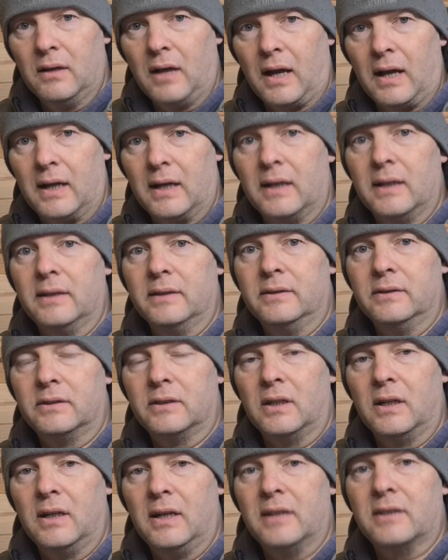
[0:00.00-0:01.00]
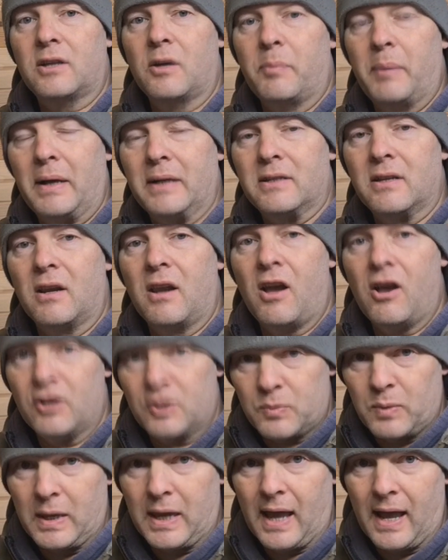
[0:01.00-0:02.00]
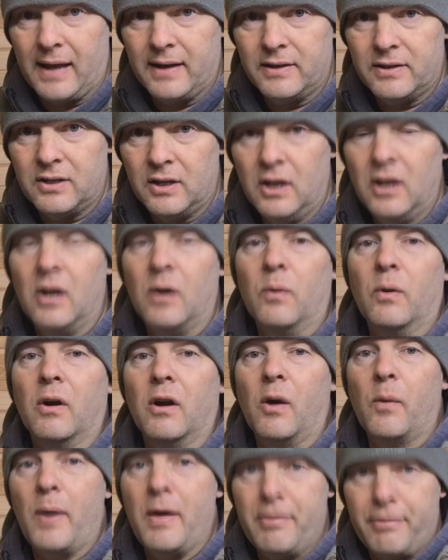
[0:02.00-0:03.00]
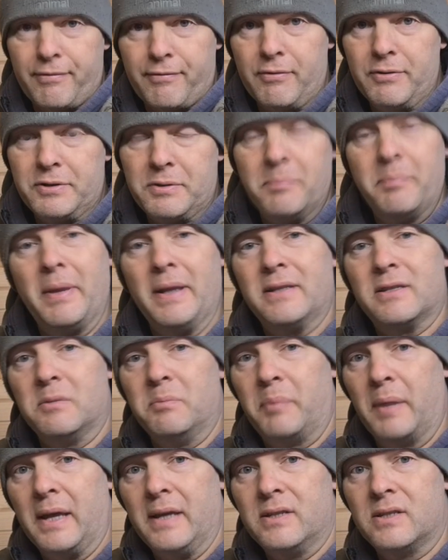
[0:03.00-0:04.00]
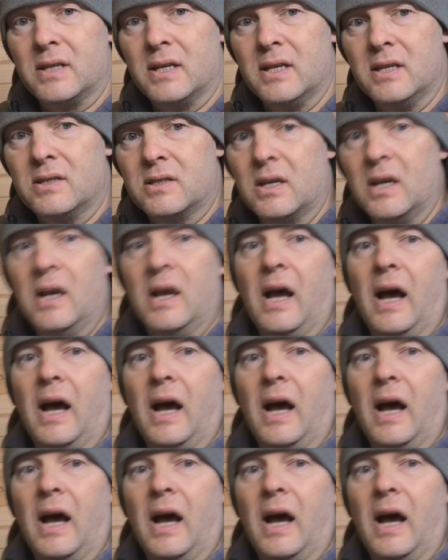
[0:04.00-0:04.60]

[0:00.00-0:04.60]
and let's go back to last weekend where I went through some bits and pieces,